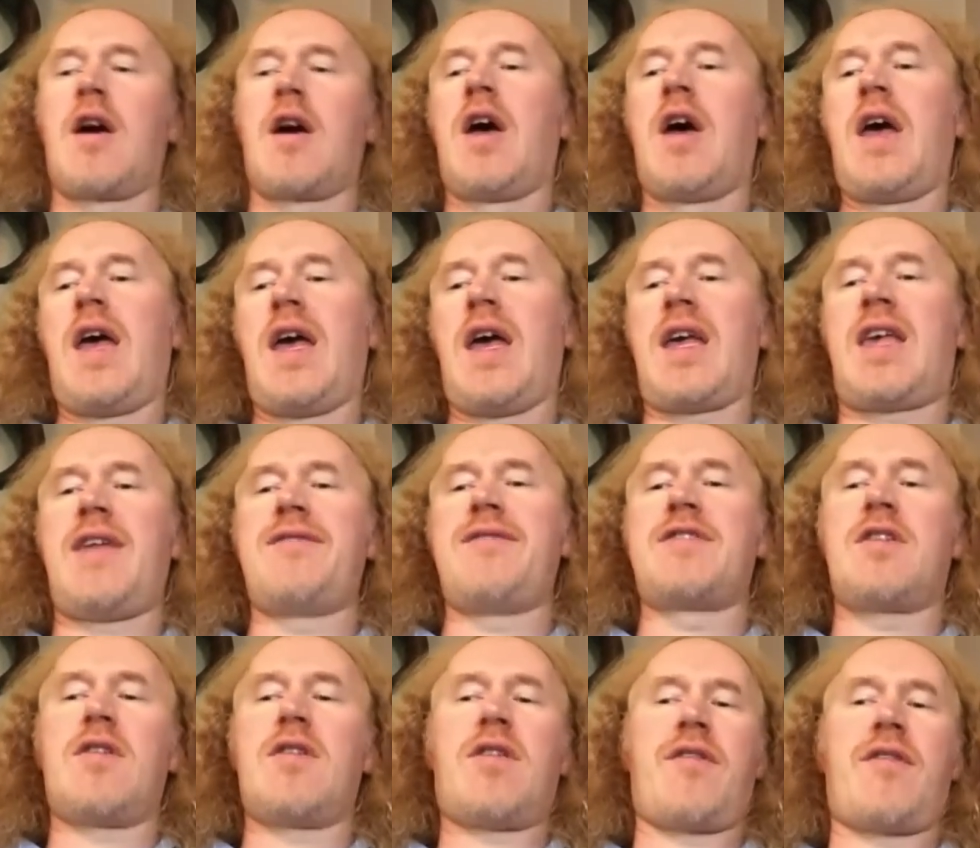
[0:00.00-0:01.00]
it gives you
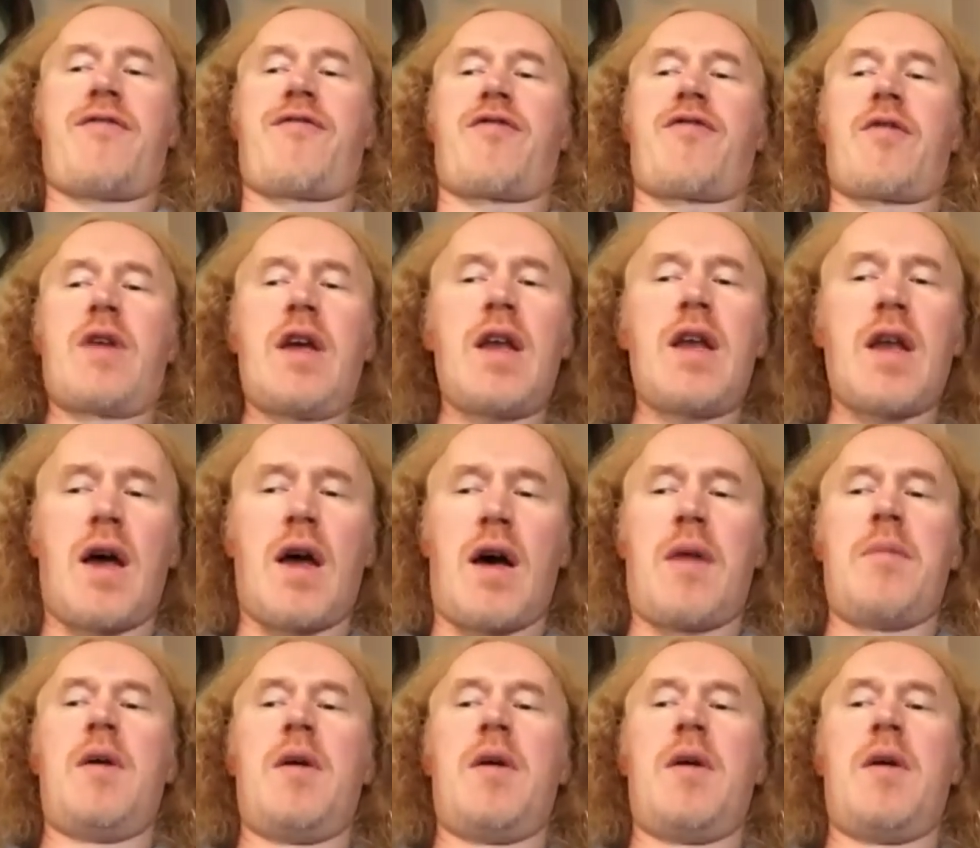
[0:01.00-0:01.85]
the freedom